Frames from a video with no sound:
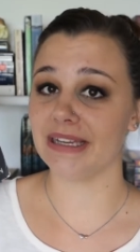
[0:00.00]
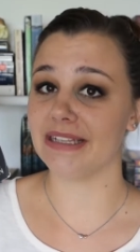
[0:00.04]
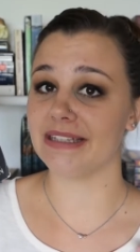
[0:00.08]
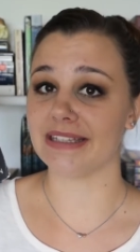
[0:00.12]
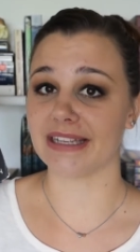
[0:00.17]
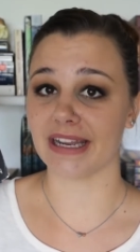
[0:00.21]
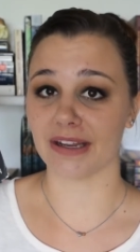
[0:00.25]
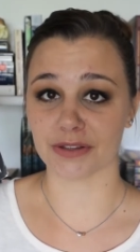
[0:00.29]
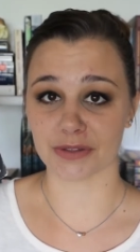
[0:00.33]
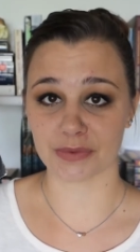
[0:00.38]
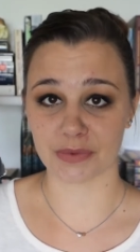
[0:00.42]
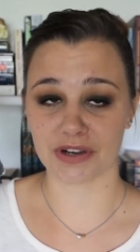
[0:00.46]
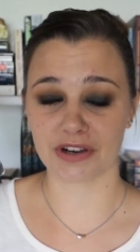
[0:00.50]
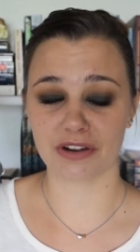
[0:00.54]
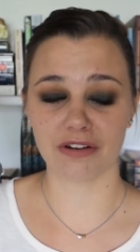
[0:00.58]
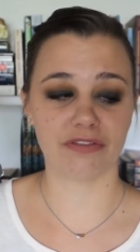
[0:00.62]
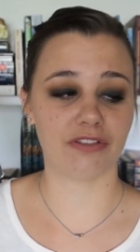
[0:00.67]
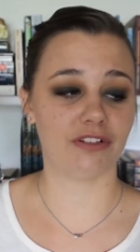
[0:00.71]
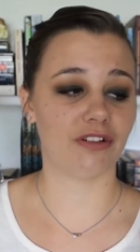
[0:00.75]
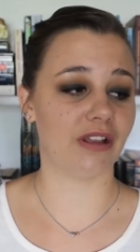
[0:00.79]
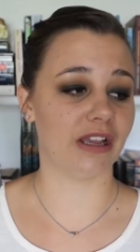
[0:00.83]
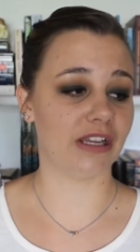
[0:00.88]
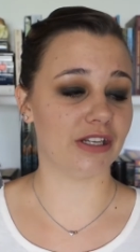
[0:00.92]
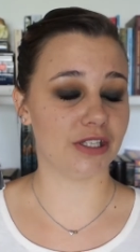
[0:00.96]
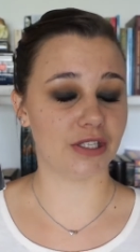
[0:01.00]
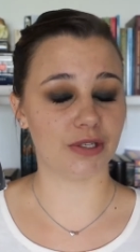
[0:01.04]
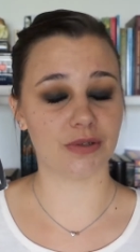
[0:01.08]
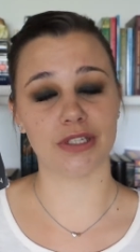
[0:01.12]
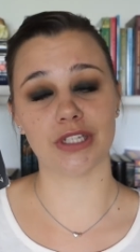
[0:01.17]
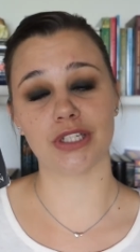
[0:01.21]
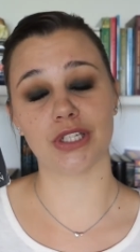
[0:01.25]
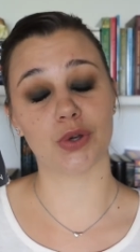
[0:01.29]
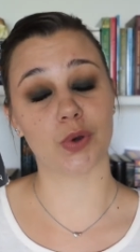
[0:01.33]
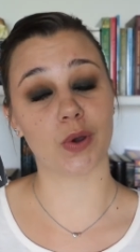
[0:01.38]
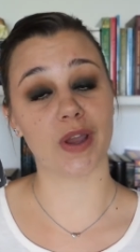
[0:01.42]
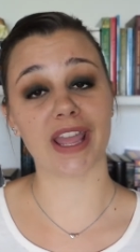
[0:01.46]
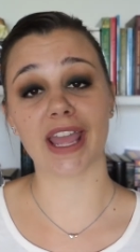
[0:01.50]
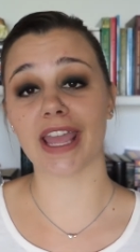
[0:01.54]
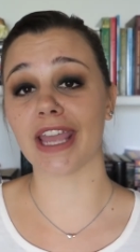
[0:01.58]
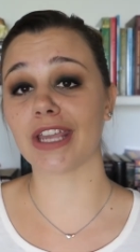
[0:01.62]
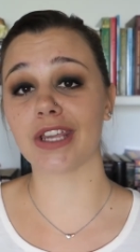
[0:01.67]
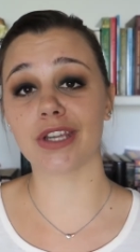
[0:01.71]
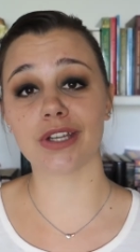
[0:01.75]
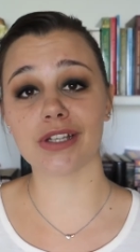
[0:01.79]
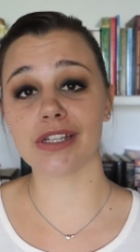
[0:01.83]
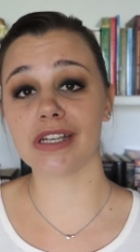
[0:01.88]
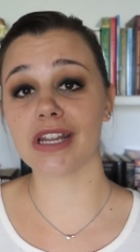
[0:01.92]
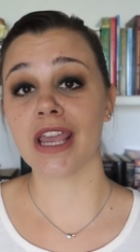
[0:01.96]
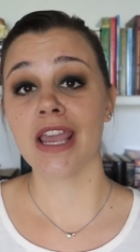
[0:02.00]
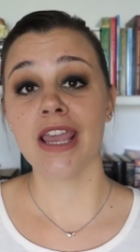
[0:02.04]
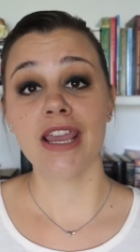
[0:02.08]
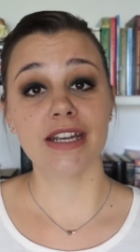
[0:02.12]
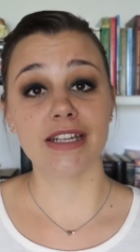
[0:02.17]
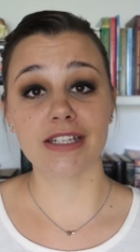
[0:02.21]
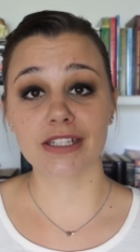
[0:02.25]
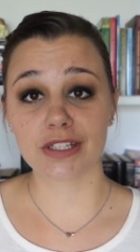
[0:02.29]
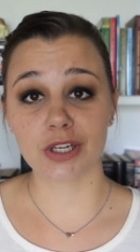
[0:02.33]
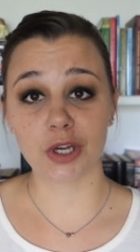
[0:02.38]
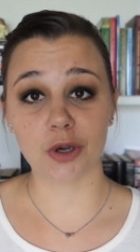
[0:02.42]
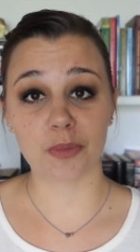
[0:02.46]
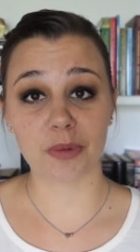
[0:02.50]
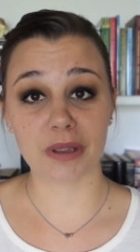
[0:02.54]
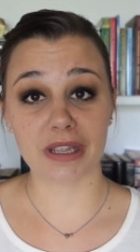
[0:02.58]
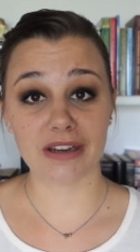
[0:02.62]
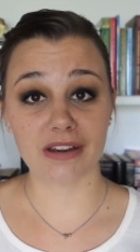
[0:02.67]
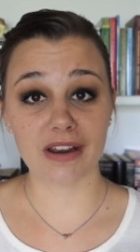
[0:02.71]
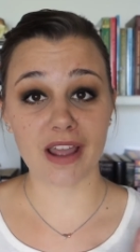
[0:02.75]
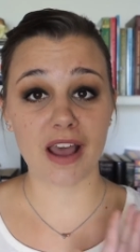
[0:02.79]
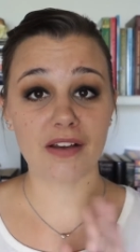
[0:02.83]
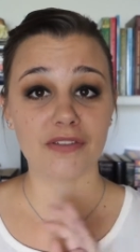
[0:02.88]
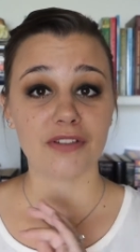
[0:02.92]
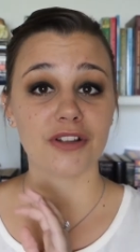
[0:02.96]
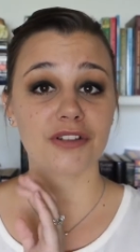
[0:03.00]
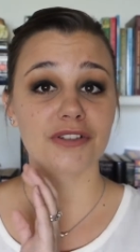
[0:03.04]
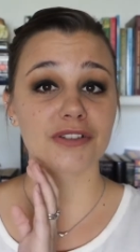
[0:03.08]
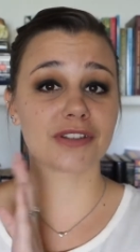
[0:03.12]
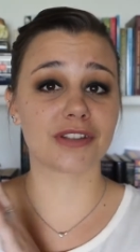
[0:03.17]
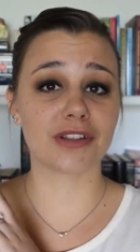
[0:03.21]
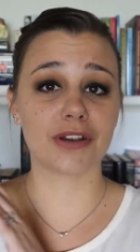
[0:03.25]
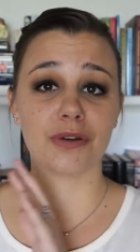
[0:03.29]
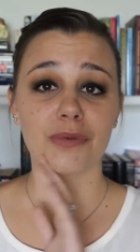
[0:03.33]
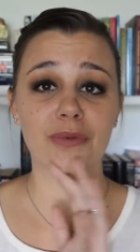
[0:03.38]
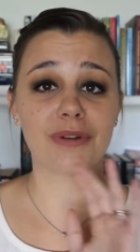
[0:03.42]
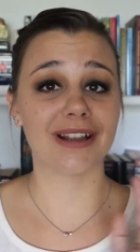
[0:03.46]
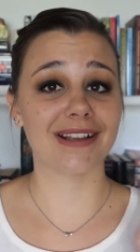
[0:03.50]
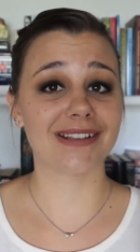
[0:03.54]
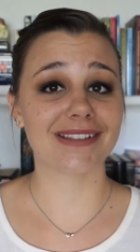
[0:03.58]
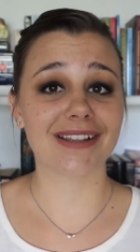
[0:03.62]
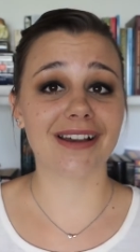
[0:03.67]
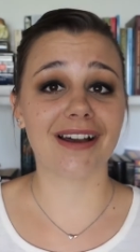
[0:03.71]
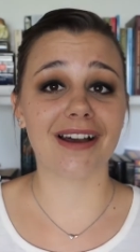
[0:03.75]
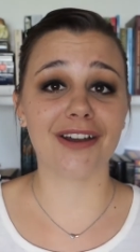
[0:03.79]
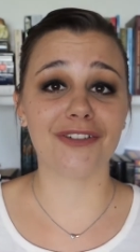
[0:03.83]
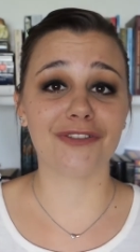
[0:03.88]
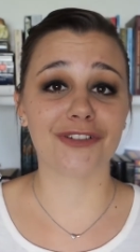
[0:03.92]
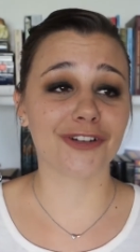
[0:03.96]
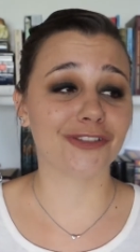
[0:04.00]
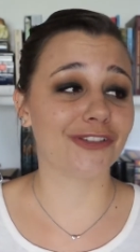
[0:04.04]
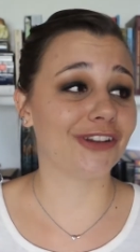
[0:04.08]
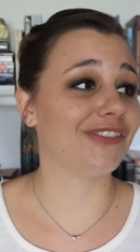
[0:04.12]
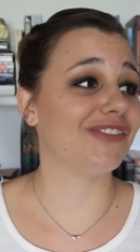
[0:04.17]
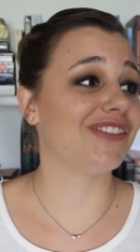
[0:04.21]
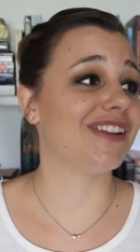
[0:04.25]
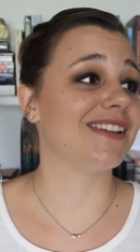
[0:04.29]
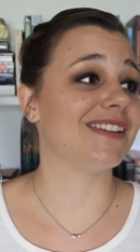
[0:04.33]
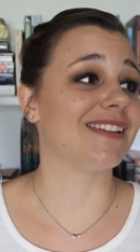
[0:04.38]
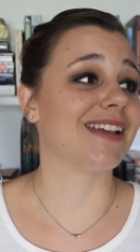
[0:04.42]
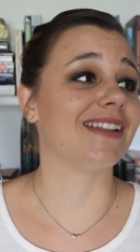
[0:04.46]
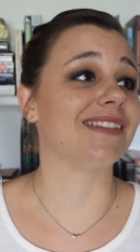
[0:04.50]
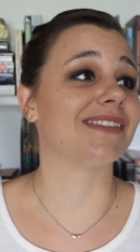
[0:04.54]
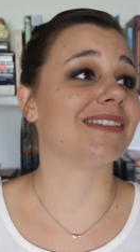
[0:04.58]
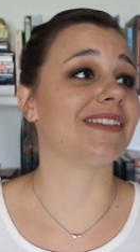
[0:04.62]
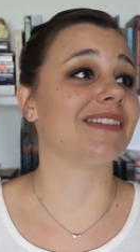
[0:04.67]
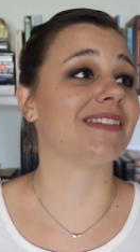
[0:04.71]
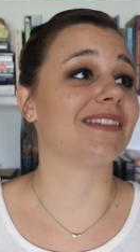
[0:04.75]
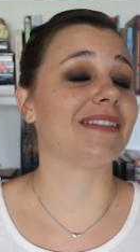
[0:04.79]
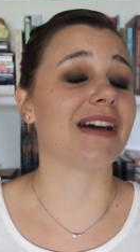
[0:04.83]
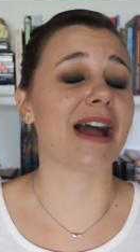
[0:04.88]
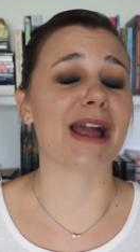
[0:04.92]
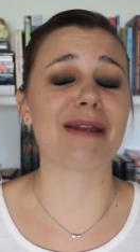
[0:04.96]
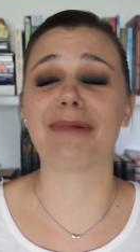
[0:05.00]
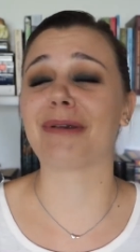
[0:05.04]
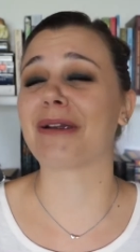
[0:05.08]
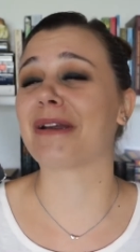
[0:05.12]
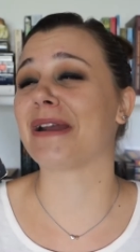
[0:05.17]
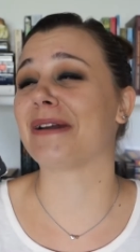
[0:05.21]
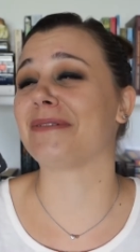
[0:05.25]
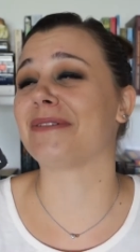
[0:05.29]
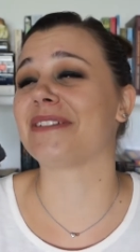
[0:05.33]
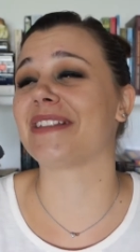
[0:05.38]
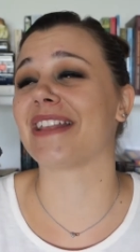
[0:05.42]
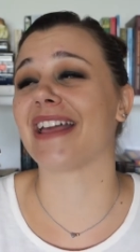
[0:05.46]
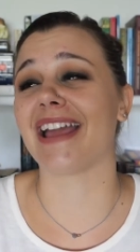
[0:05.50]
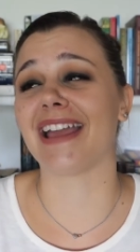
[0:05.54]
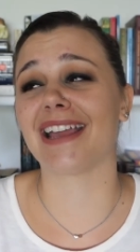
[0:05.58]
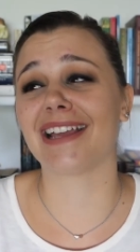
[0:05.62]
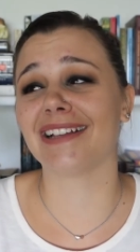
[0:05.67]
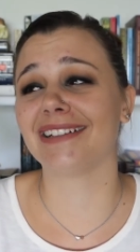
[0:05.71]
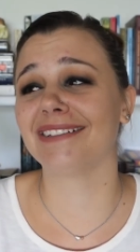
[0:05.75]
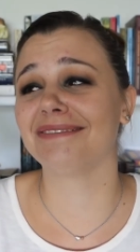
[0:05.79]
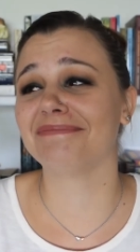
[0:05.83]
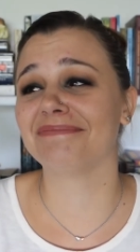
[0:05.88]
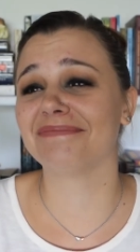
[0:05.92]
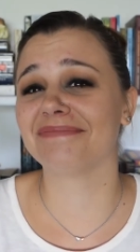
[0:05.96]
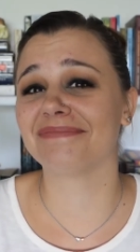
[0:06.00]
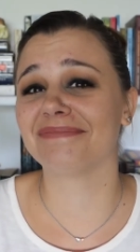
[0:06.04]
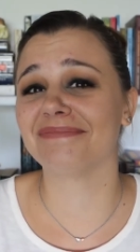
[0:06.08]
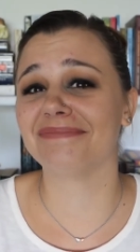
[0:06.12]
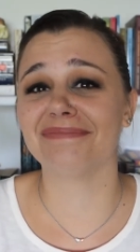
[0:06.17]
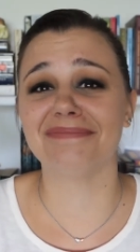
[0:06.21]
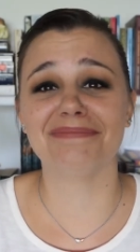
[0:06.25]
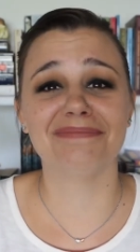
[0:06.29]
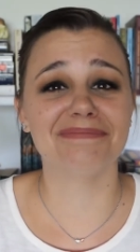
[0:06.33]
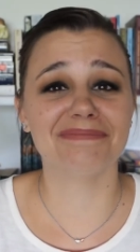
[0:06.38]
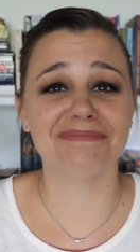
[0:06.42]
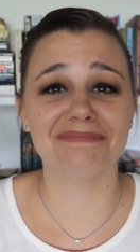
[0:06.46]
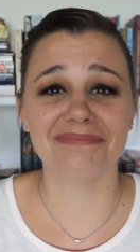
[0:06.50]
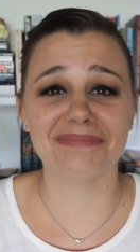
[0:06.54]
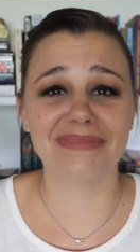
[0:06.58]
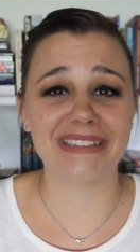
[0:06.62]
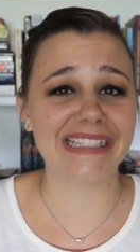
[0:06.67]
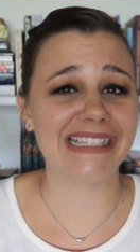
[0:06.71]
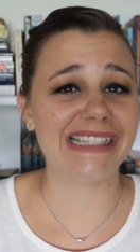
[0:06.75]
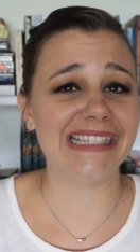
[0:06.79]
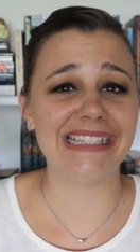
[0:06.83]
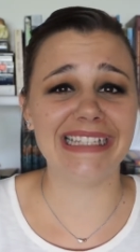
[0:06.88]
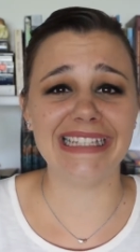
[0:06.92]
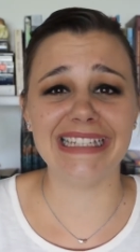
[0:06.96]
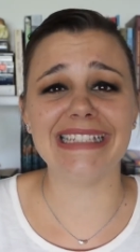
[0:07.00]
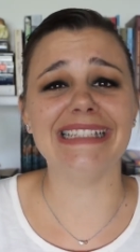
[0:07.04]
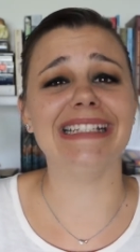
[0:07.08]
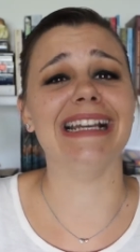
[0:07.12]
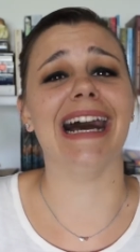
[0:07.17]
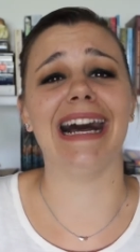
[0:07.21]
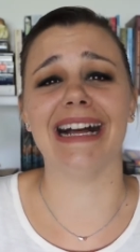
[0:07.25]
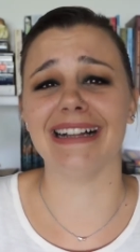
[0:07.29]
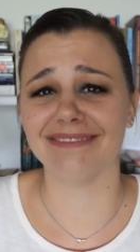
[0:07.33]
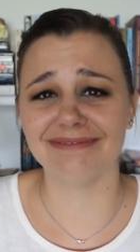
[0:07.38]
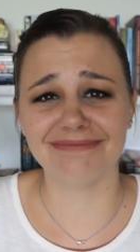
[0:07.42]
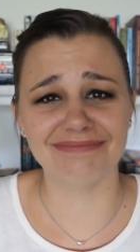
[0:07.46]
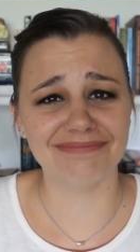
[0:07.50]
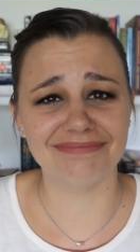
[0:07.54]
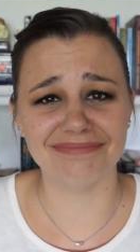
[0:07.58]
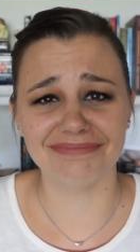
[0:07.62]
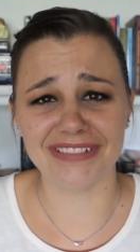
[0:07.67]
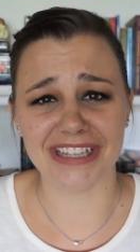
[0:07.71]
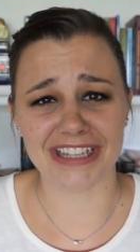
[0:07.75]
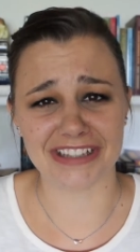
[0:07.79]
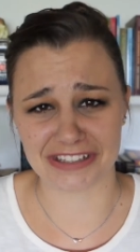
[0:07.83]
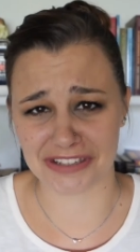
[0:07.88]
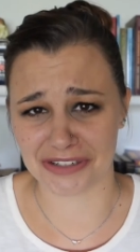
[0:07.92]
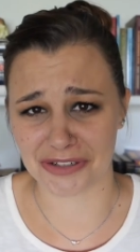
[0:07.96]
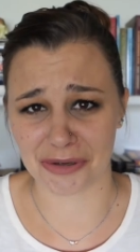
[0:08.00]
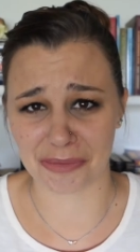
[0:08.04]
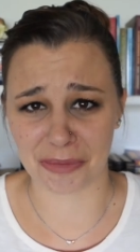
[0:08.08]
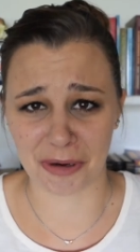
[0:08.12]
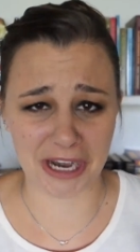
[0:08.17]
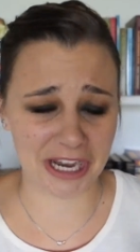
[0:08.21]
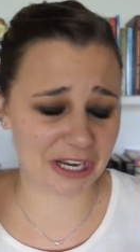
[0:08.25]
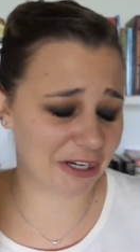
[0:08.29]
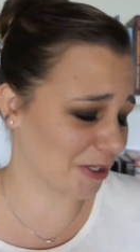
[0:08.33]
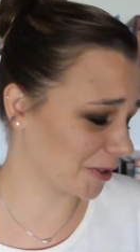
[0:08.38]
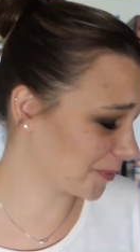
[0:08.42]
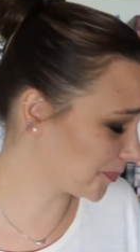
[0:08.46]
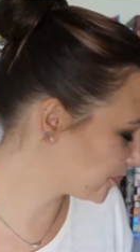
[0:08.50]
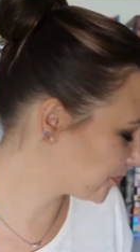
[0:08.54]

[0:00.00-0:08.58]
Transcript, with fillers: It sounds wonderful. I do enjoy a good dystopian novel, so when I saw it for 50 cents at the library, I was like, yeah, that's a no-brainer.